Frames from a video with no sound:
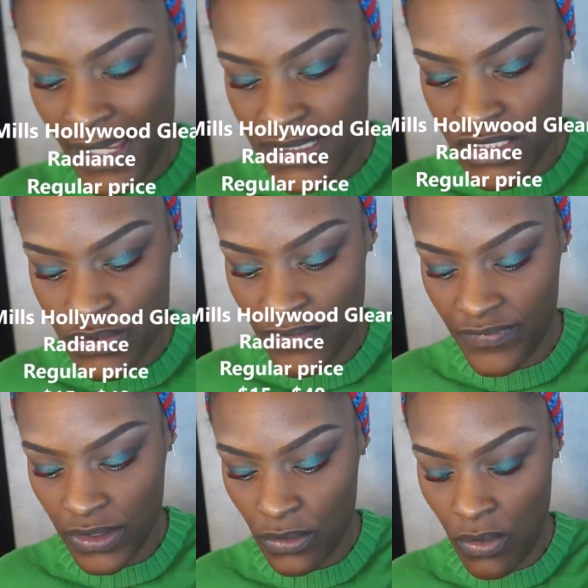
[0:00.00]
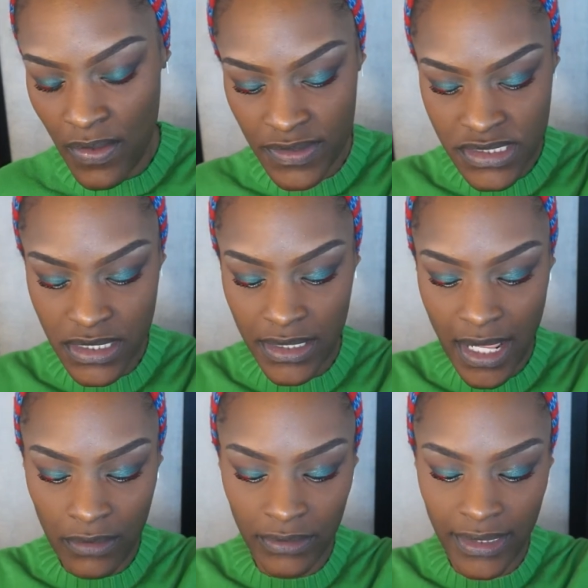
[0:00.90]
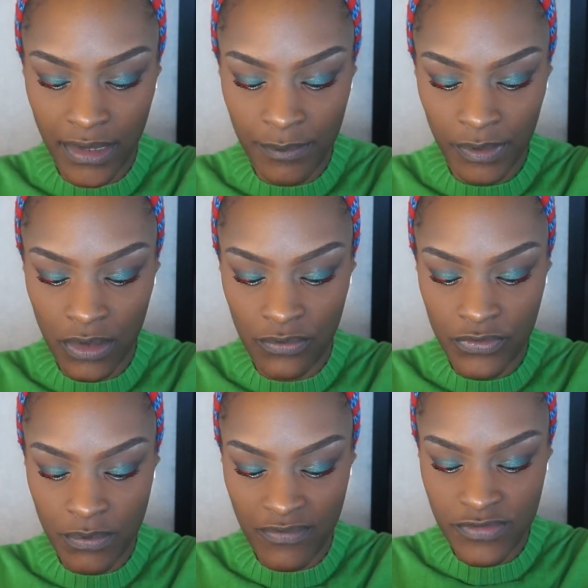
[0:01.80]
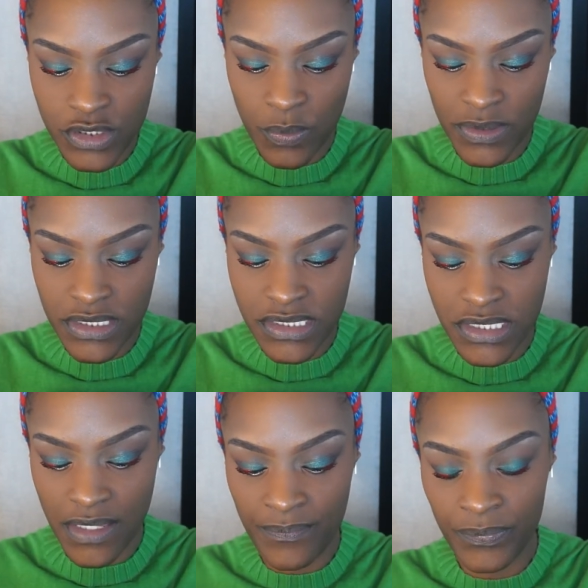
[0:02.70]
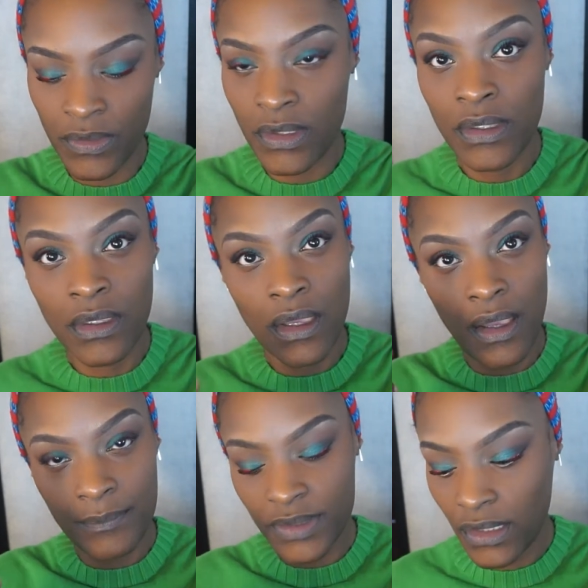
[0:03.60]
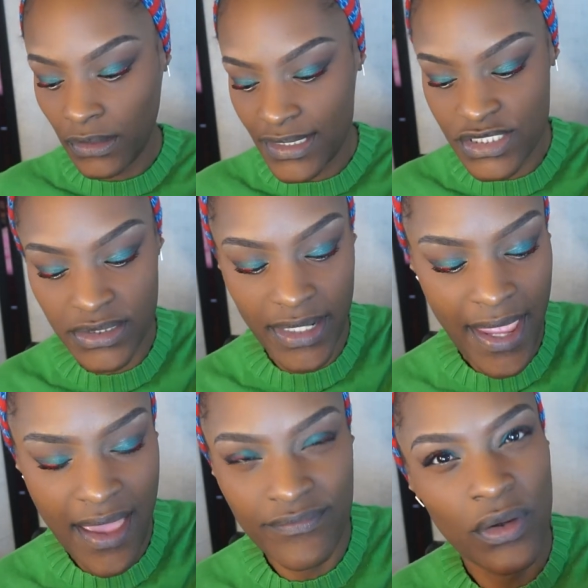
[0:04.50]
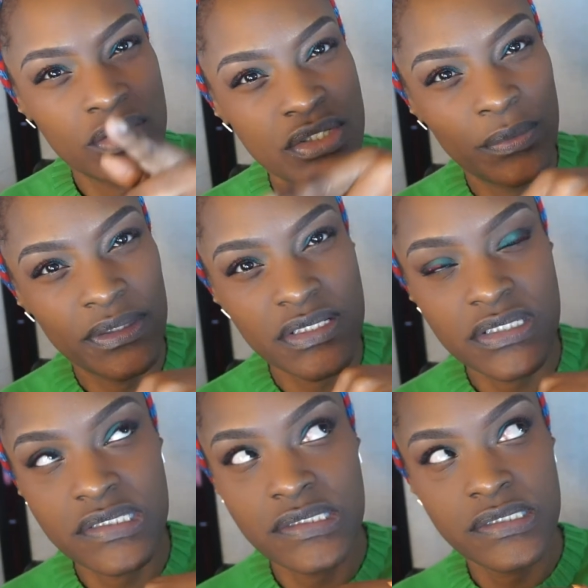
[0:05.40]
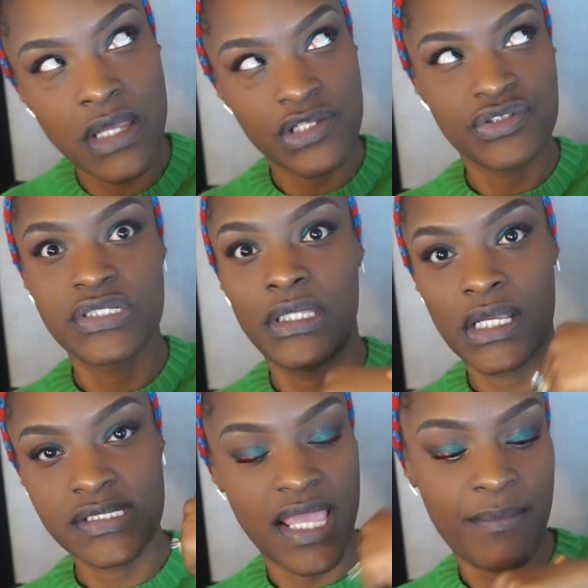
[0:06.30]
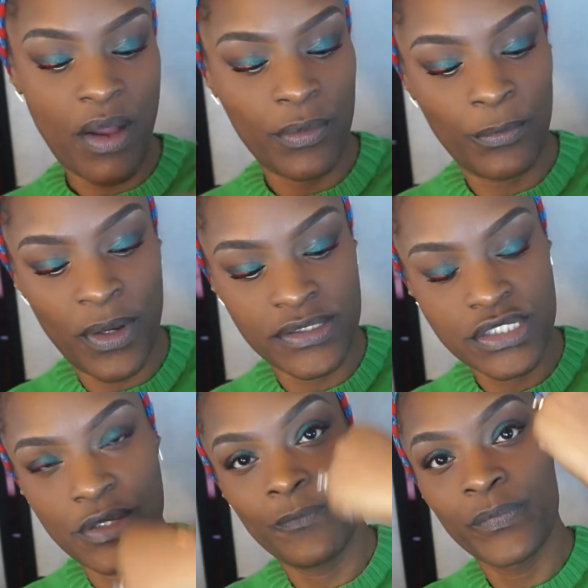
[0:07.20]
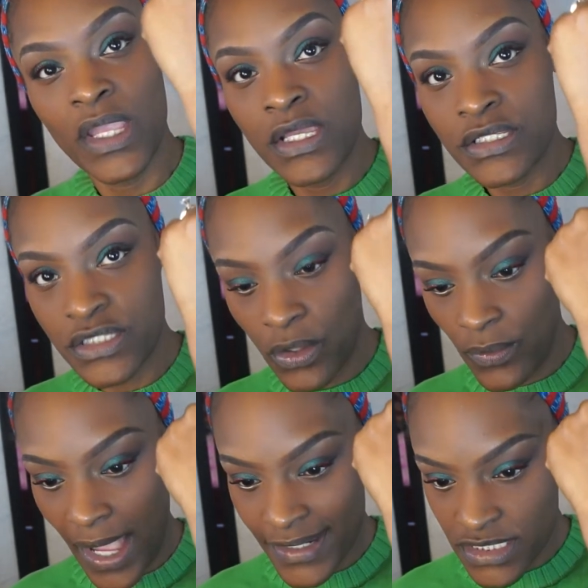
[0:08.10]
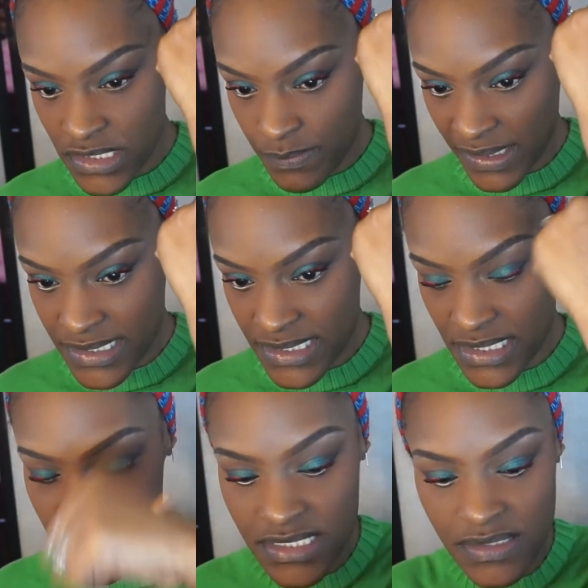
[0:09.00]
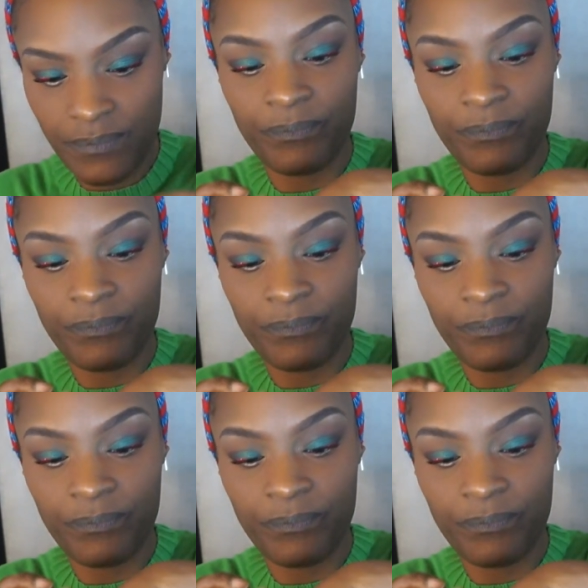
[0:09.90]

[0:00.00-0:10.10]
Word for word: I did do a video on this, and I'll link it below if you muffins want to see um, the collection that I have. And also with the Sandra Deluxe came out with one too. So I just mix this,